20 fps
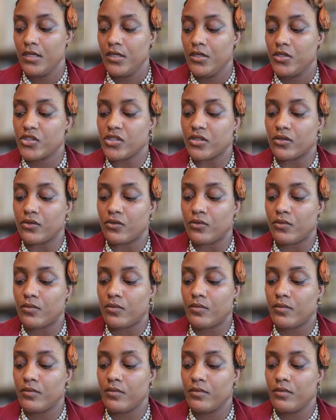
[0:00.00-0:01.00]
So
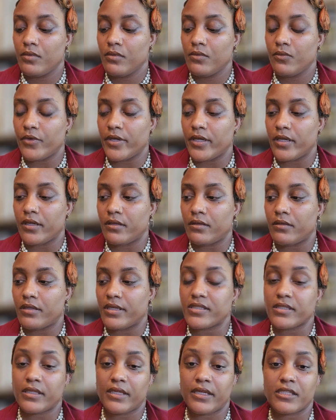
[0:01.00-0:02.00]
when,
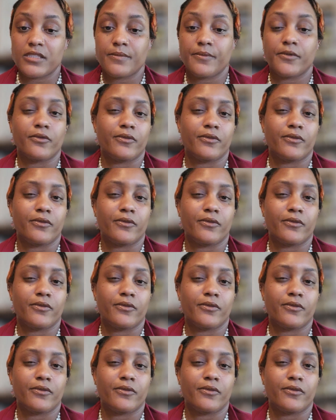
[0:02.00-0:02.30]
as an expert